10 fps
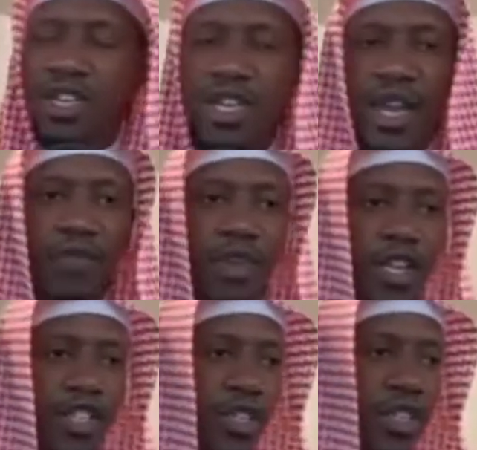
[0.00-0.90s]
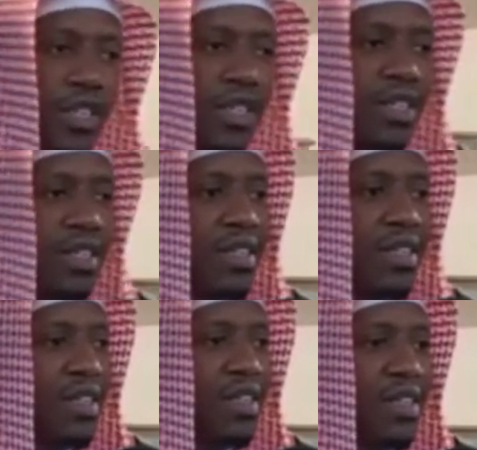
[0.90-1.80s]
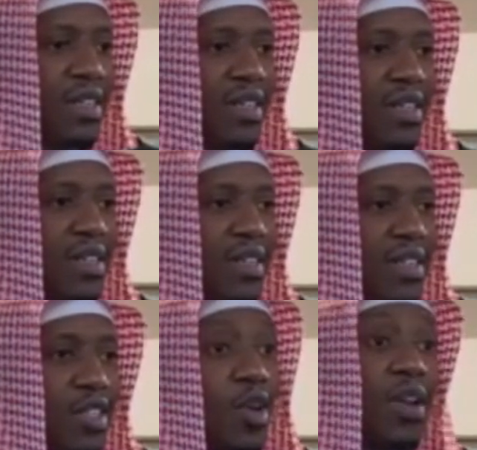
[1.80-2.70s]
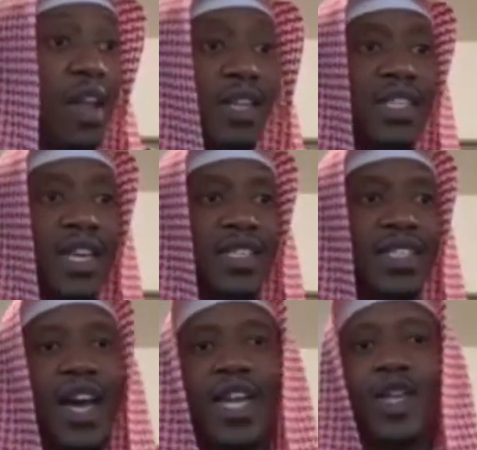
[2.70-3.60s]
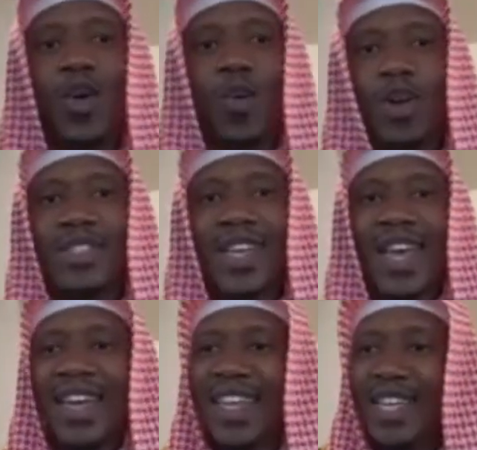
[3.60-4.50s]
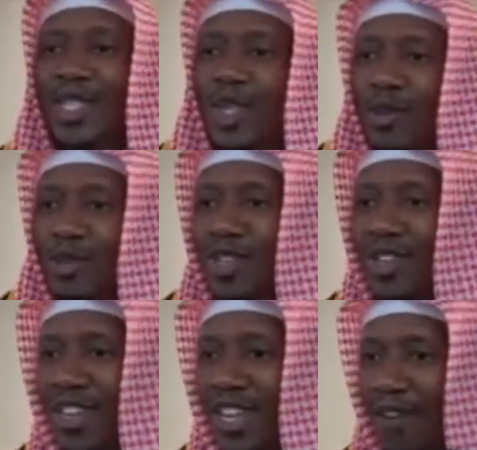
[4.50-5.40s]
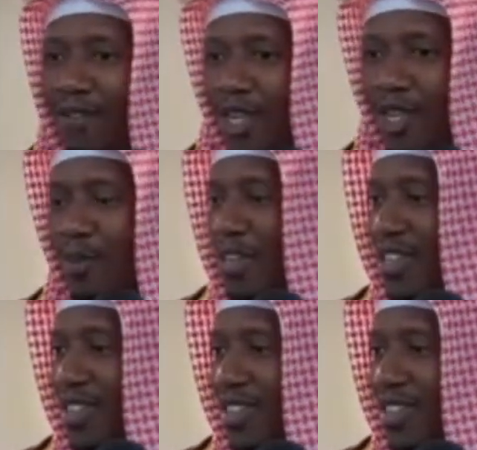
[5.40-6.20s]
and that religion." So Allah says, I don't want any excuse on the day of judgment.